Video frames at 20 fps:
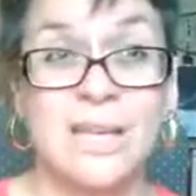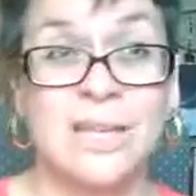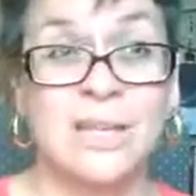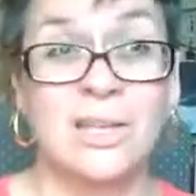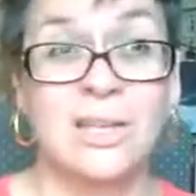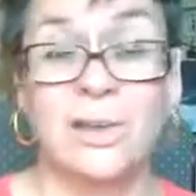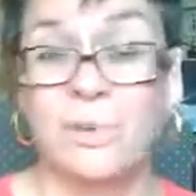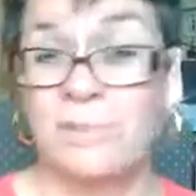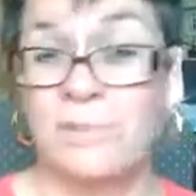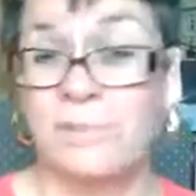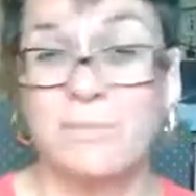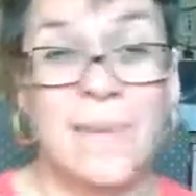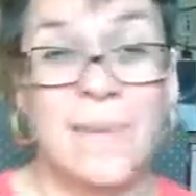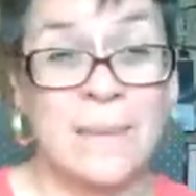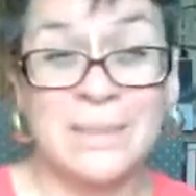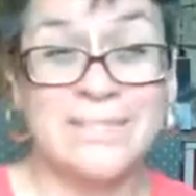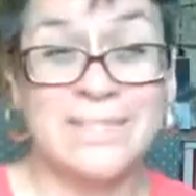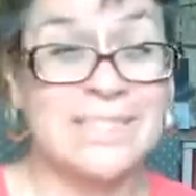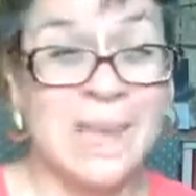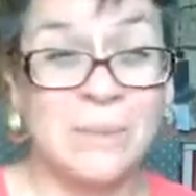maybe
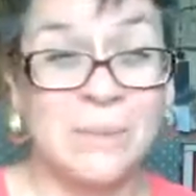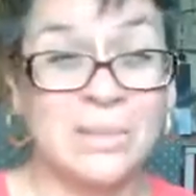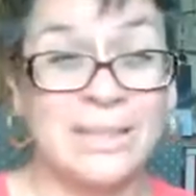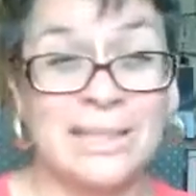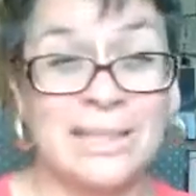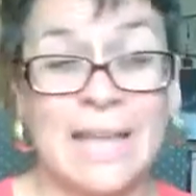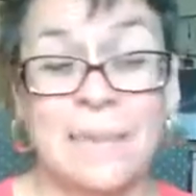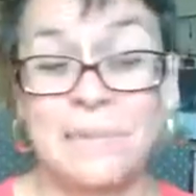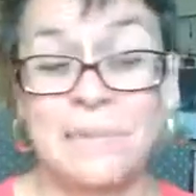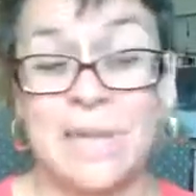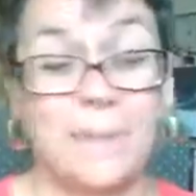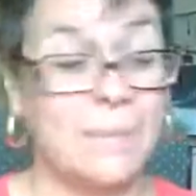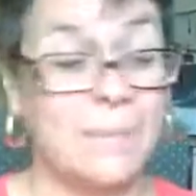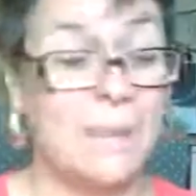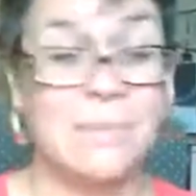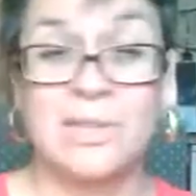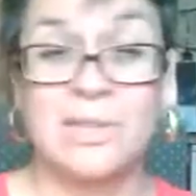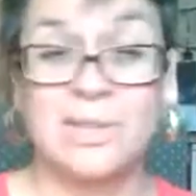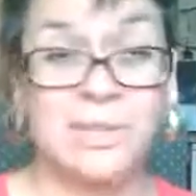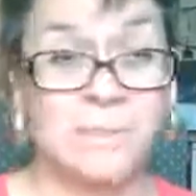it's not with a laptop,
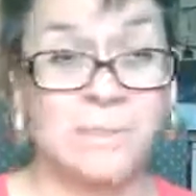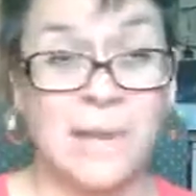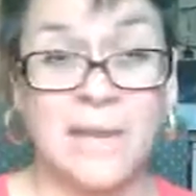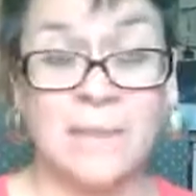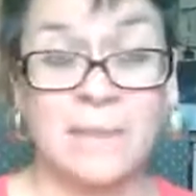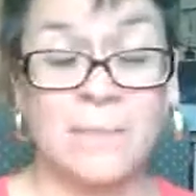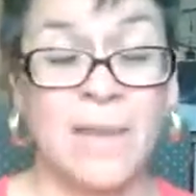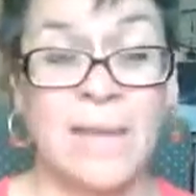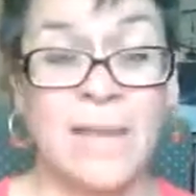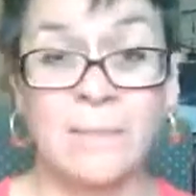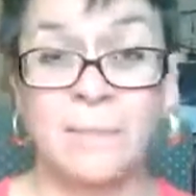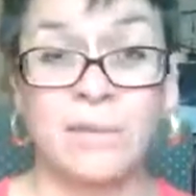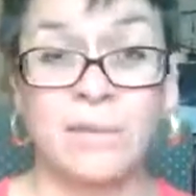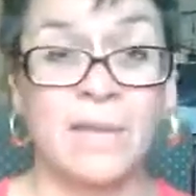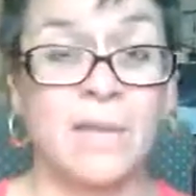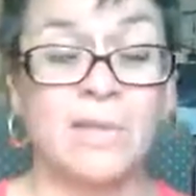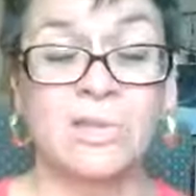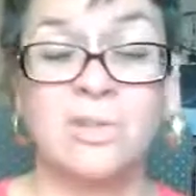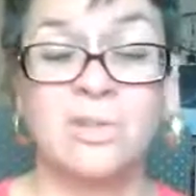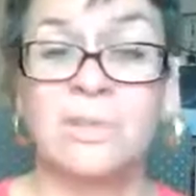maybe it's just pen and paper that
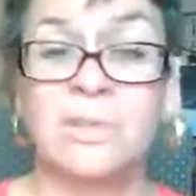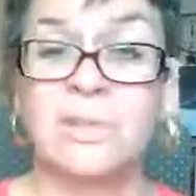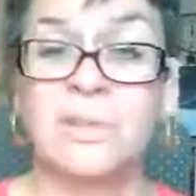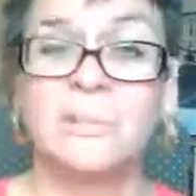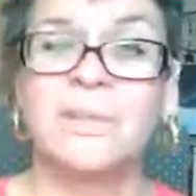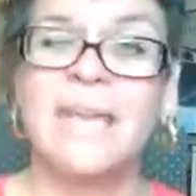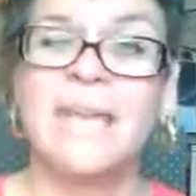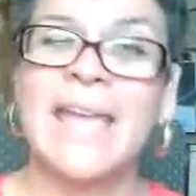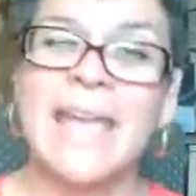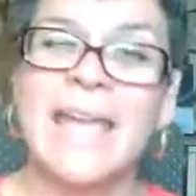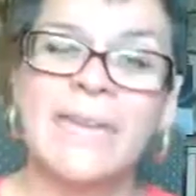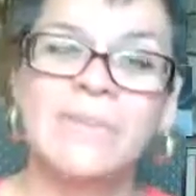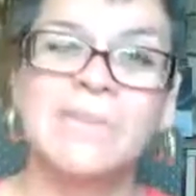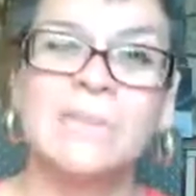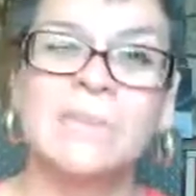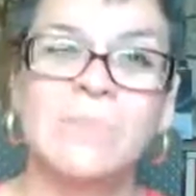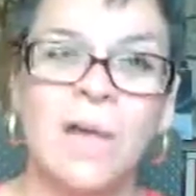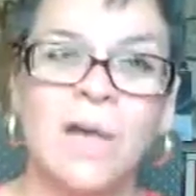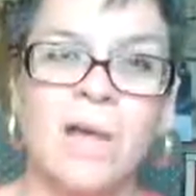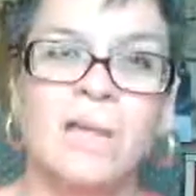you're doing it, but have a
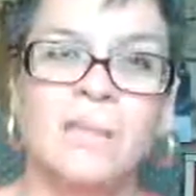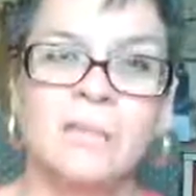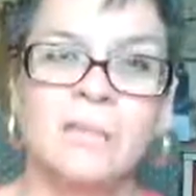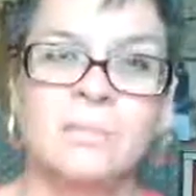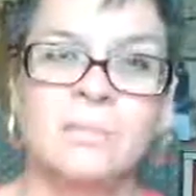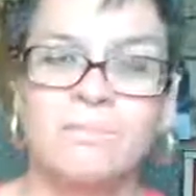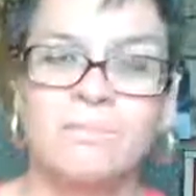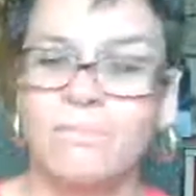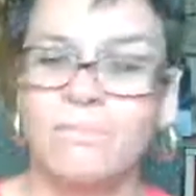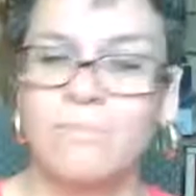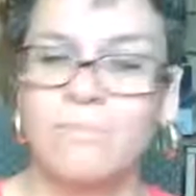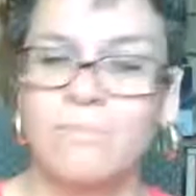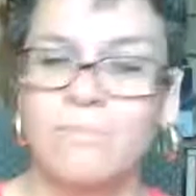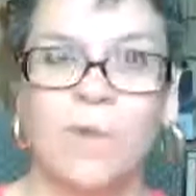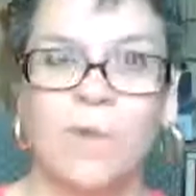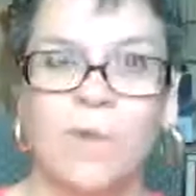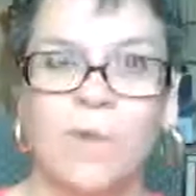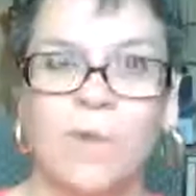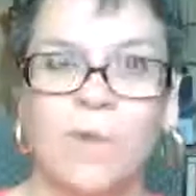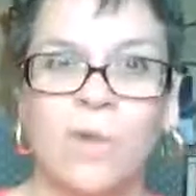small spot
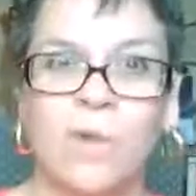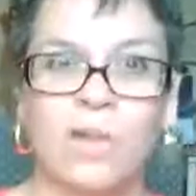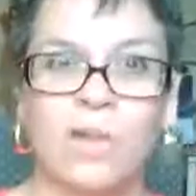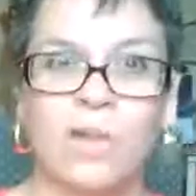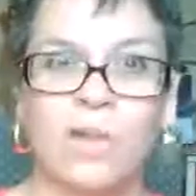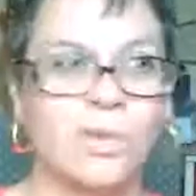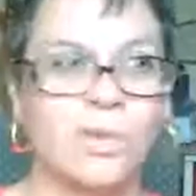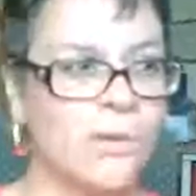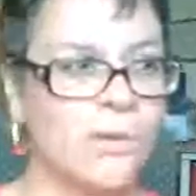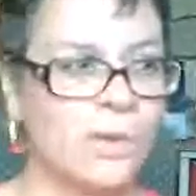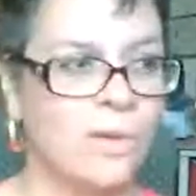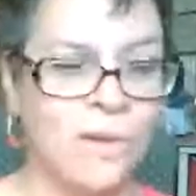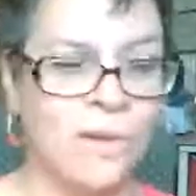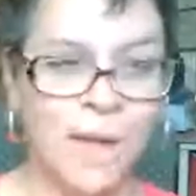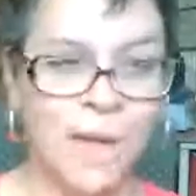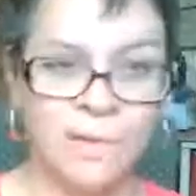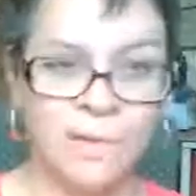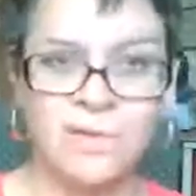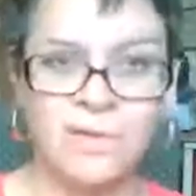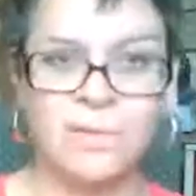where you feel
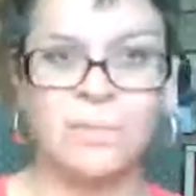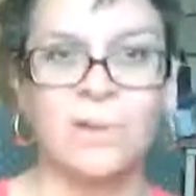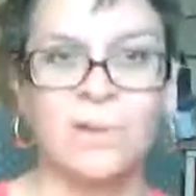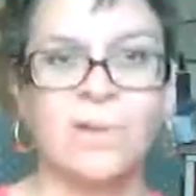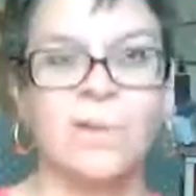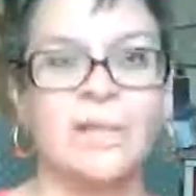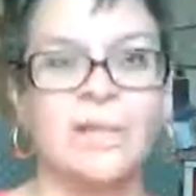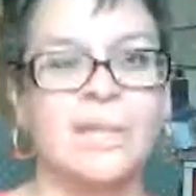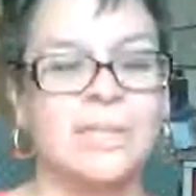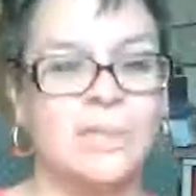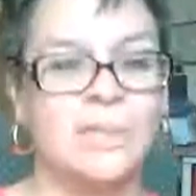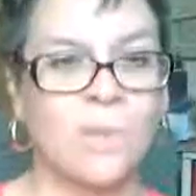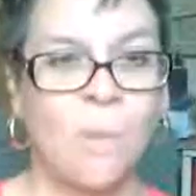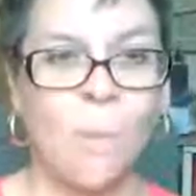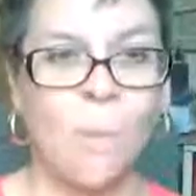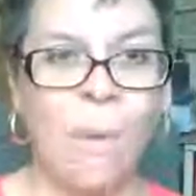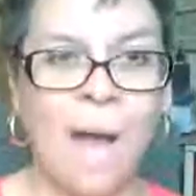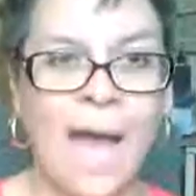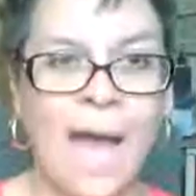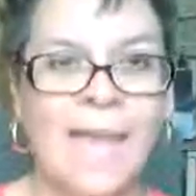comfortable, it's
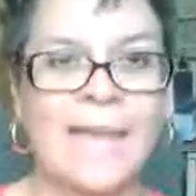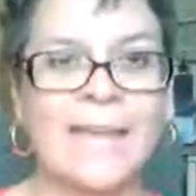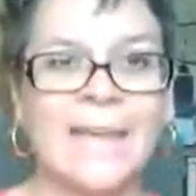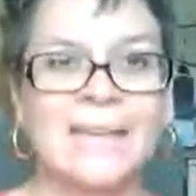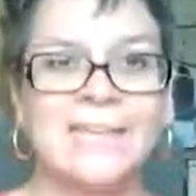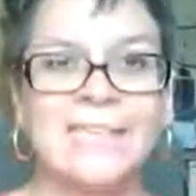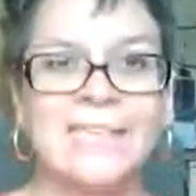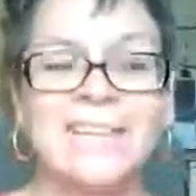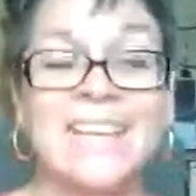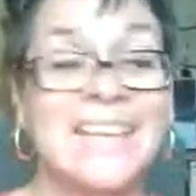quiet.